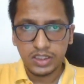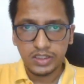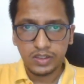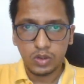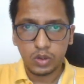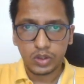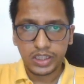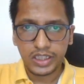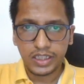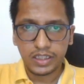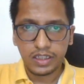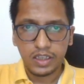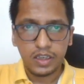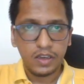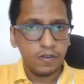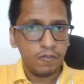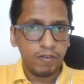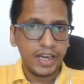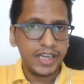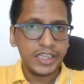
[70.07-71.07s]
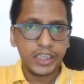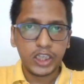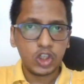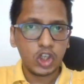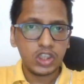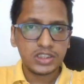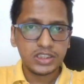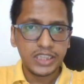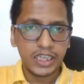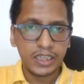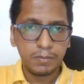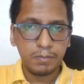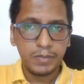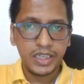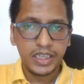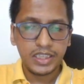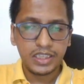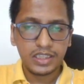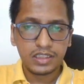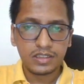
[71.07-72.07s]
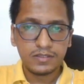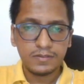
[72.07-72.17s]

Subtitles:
Okay, white cannot checkmate